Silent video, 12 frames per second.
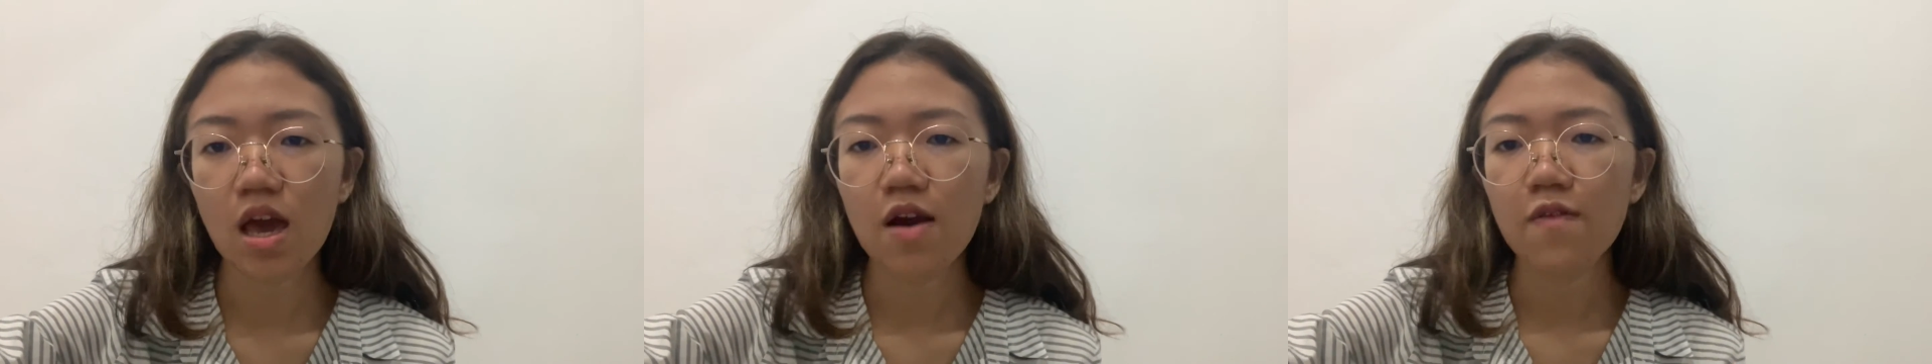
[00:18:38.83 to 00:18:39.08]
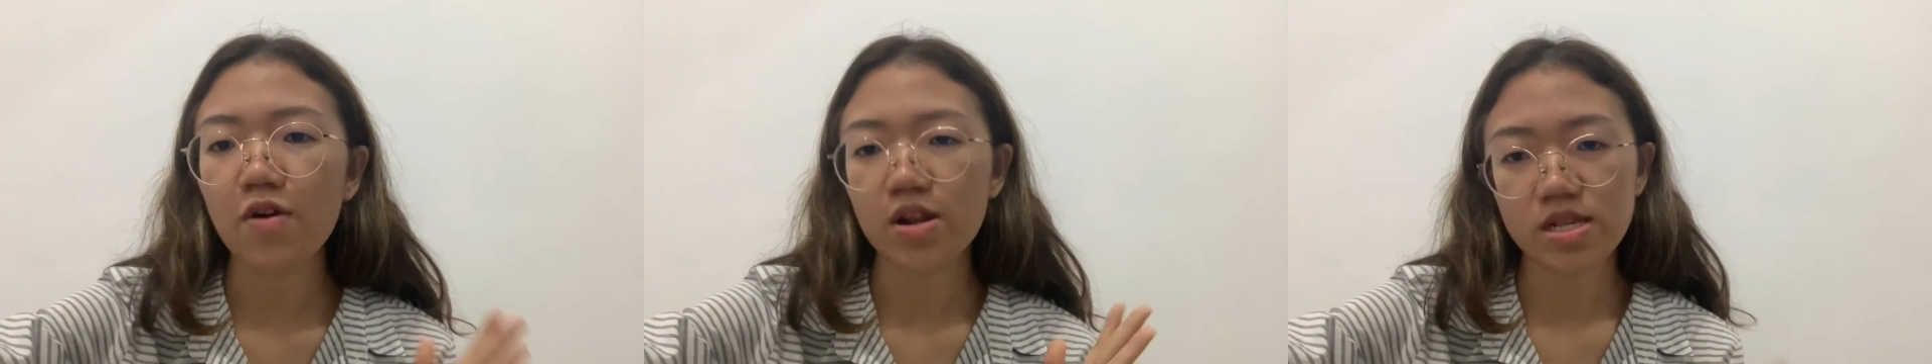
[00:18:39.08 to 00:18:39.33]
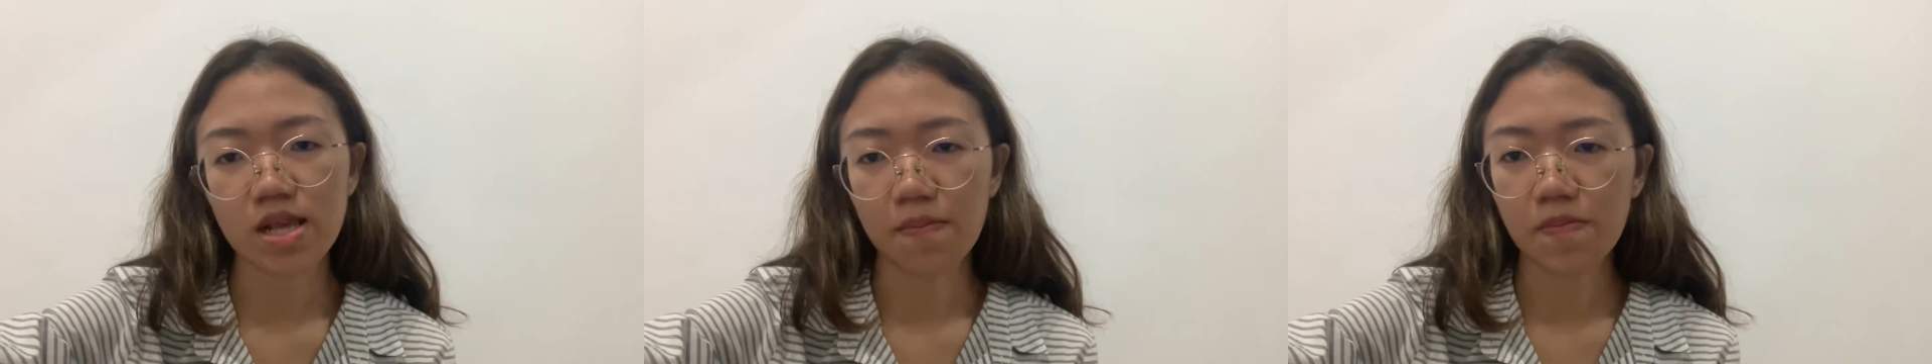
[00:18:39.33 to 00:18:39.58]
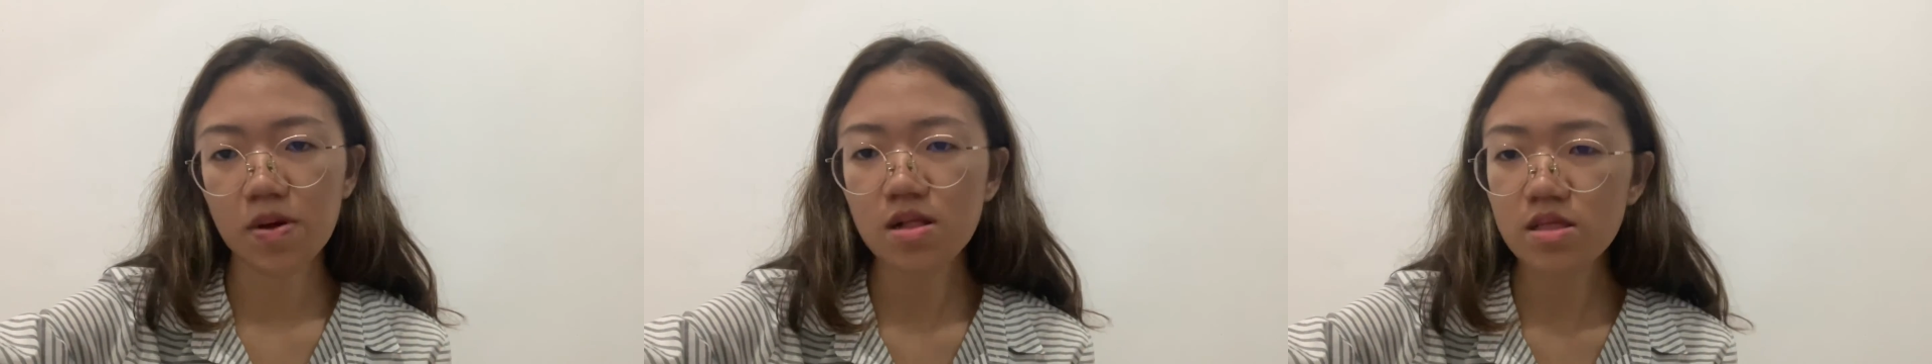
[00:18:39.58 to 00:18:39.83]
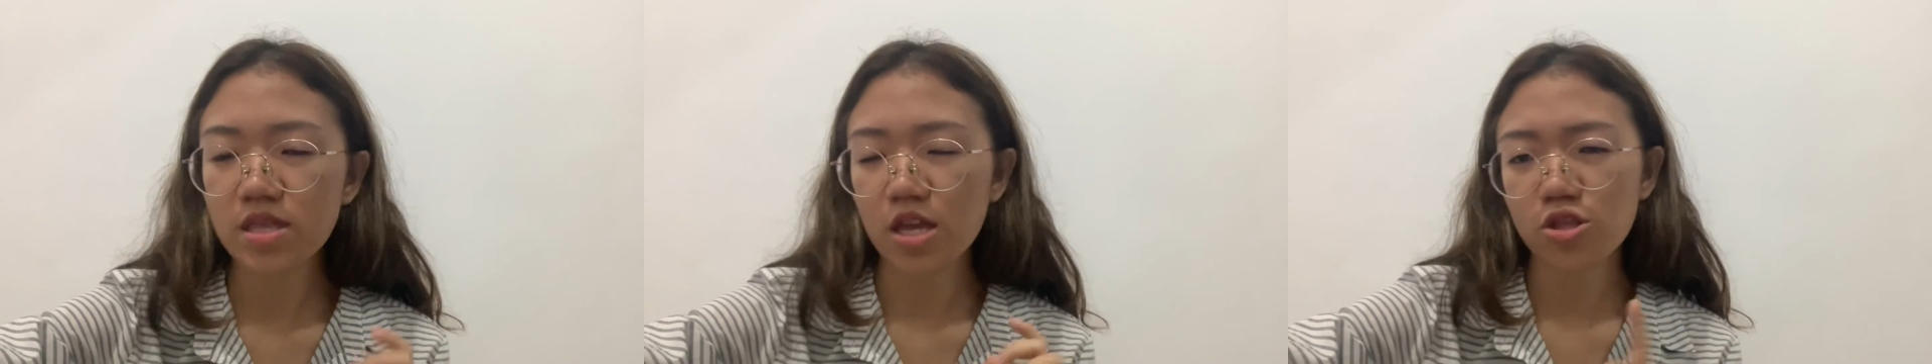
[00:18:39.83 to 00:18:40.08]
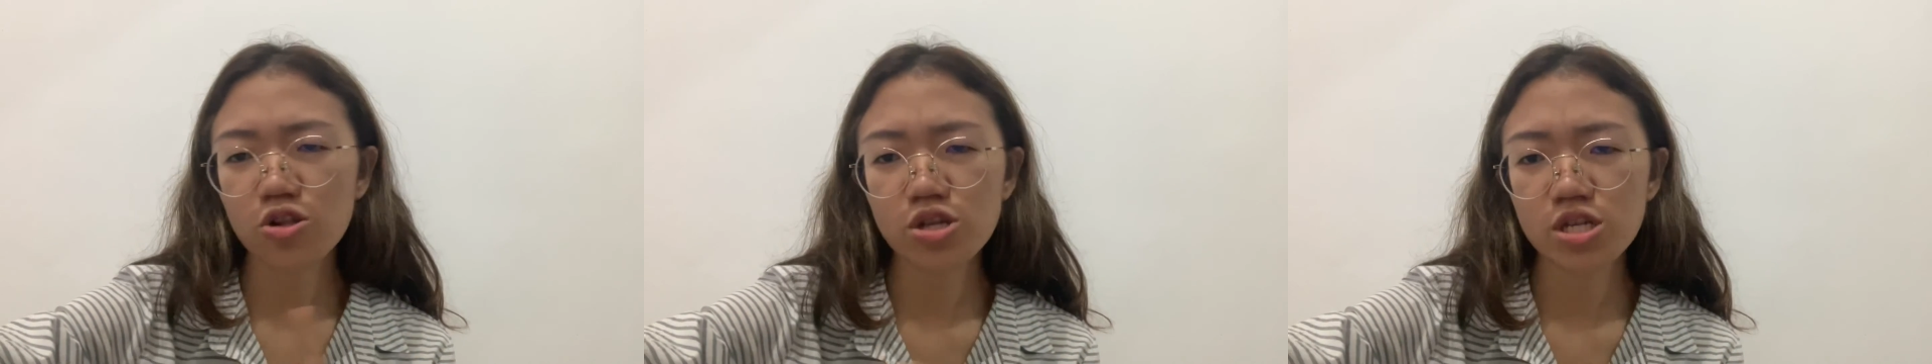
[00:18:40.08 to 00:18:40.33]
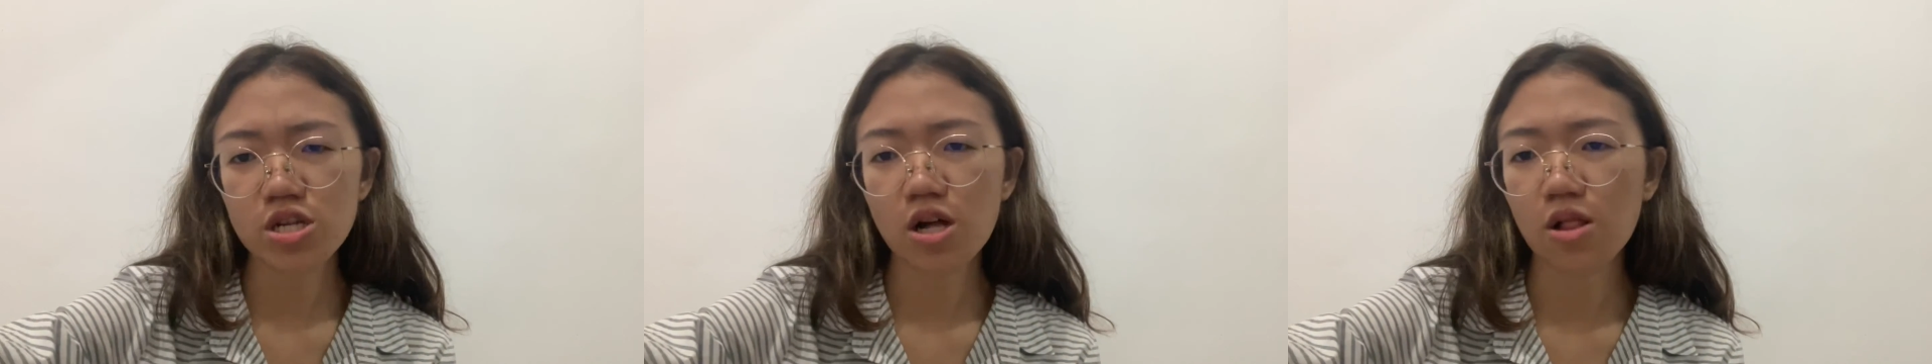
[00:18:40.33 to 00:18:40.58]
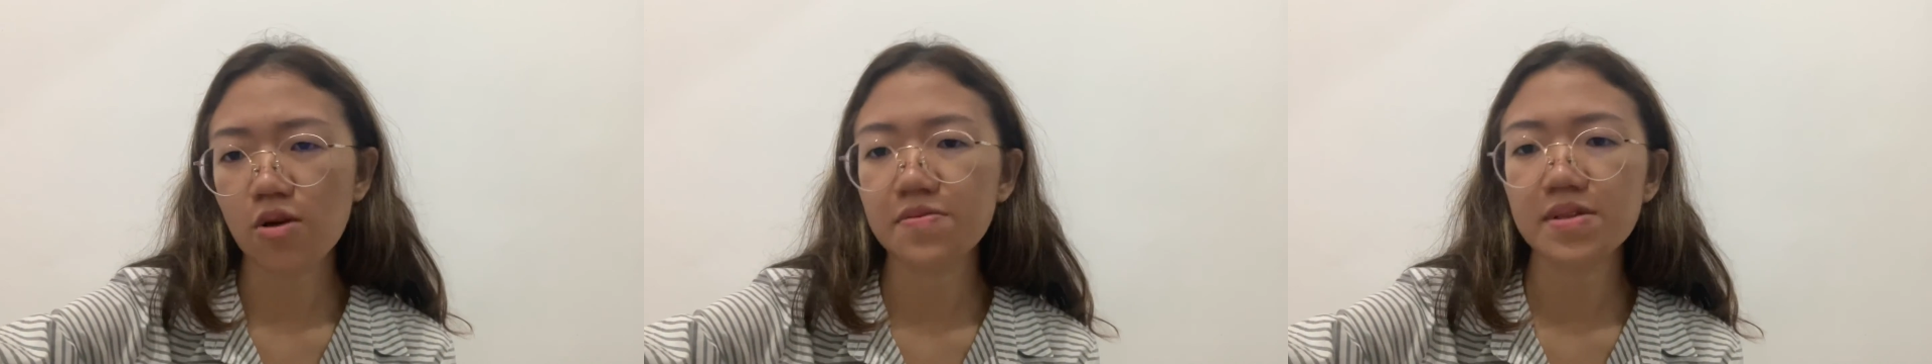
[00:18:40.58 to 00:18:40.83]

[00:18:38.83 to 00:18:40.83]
For example, technology allows